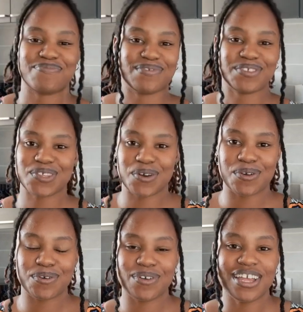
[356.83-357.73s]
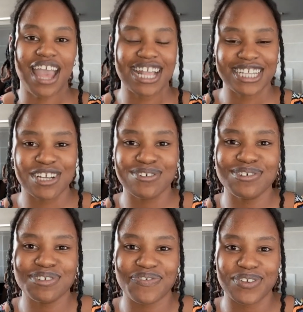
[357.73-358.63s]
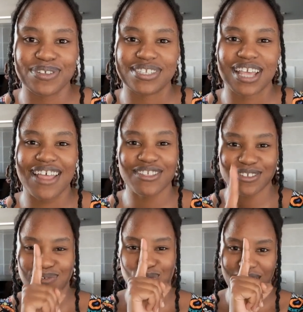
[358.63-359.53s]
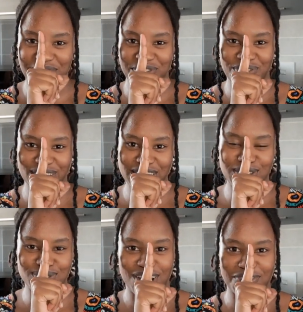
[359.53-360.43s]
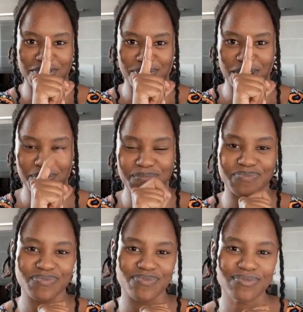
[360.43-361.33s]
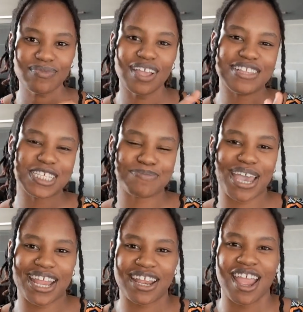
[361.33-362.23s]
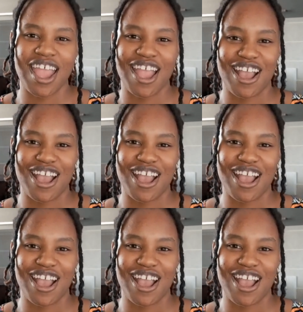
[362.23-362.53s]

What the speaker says: So I checked Google reviews, and there was one review that stood out for me. This man